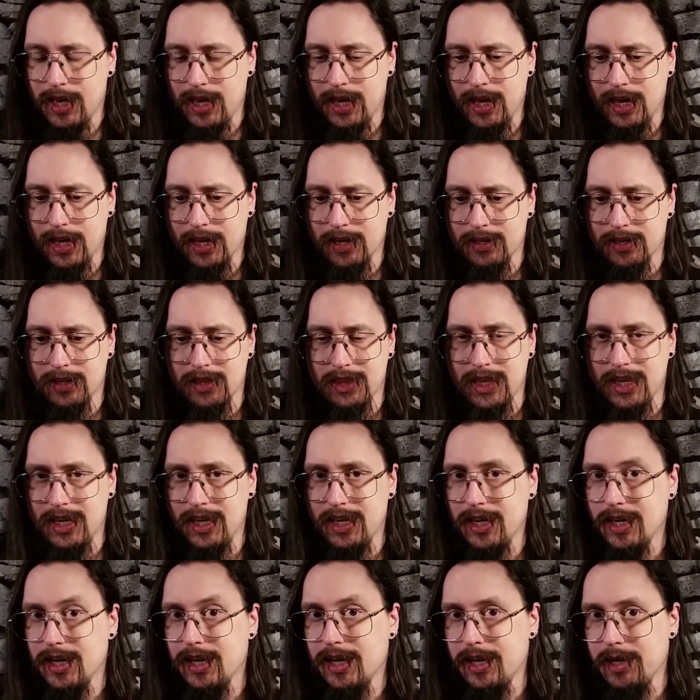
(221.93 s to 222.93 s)
And
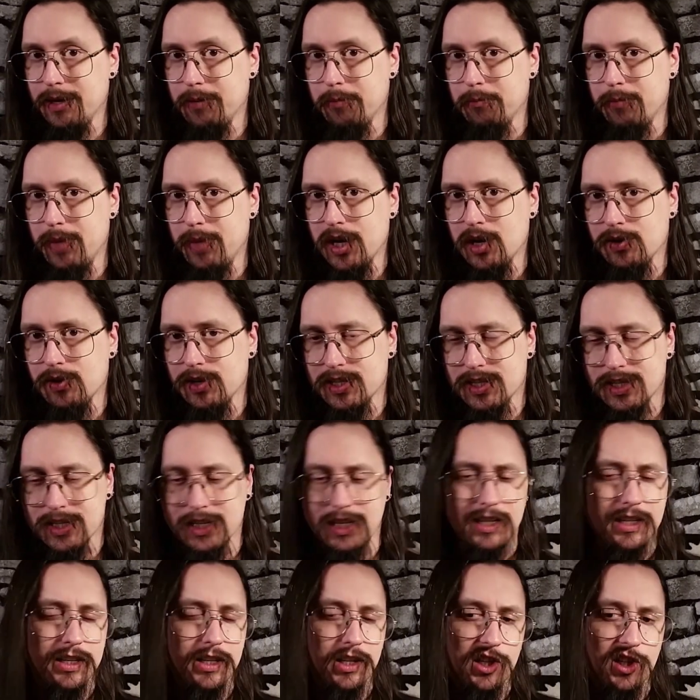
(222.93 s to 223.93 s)
the
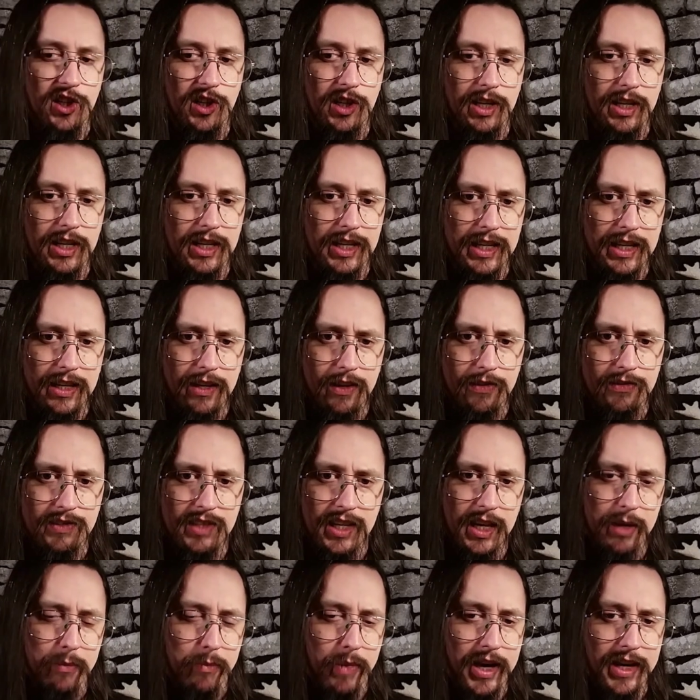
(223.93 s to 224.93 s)
embarrassed condition gives
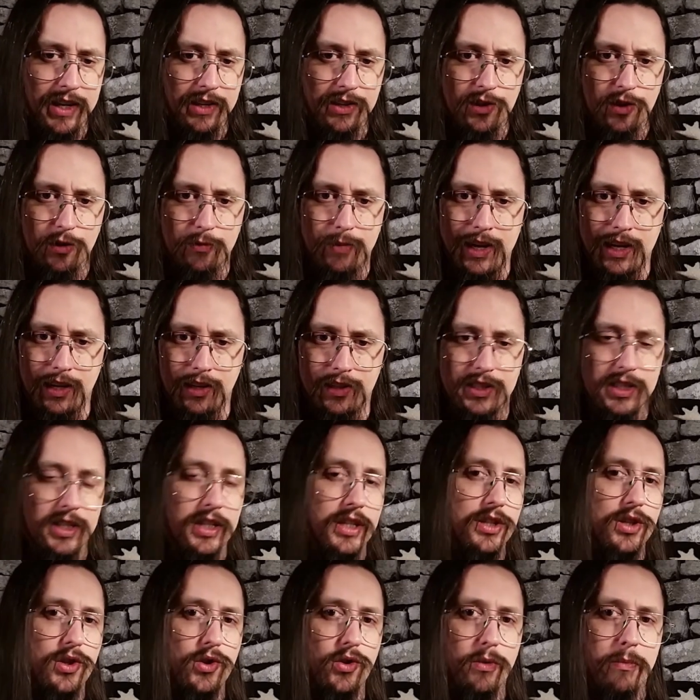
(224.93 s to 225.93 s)
a -2
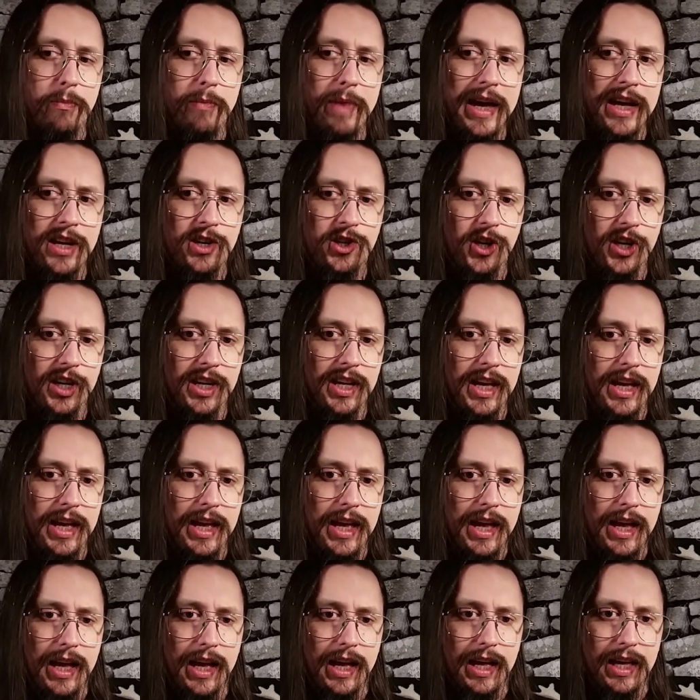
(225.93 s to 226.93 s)
penalty to magic
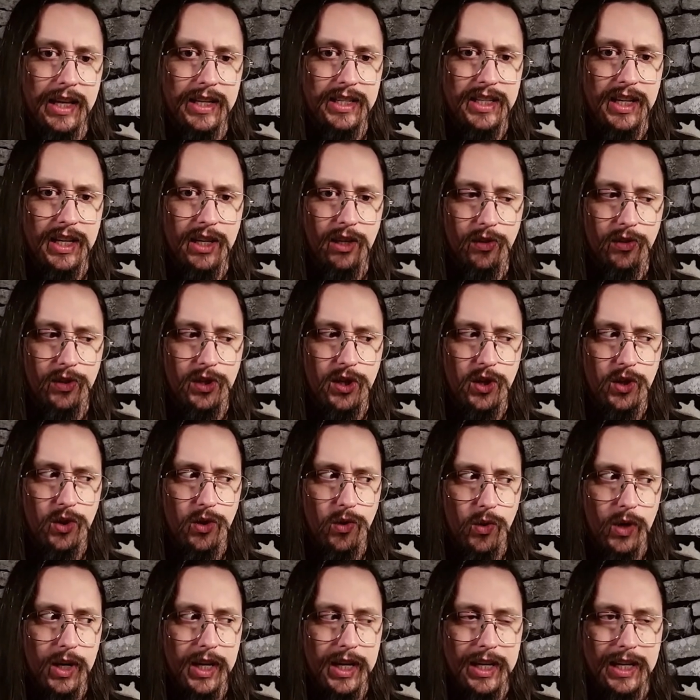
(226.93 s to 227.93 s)
until
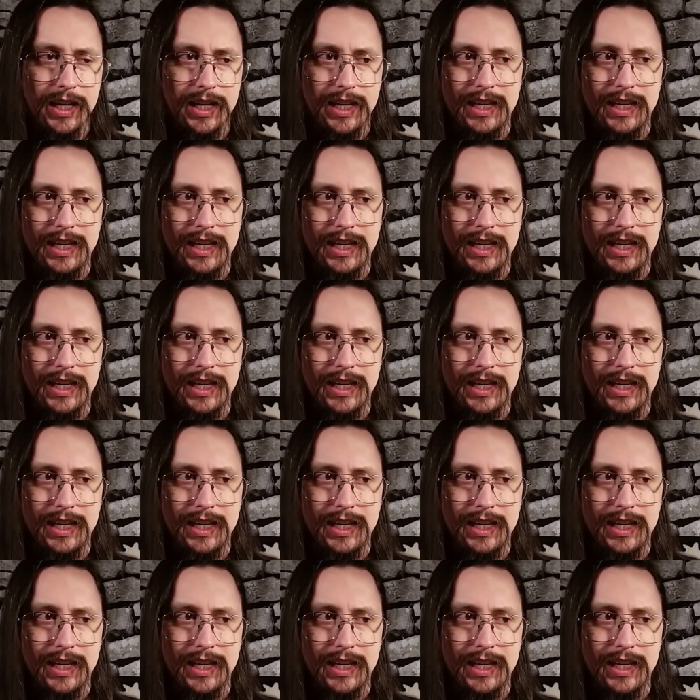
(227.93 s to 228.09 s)
you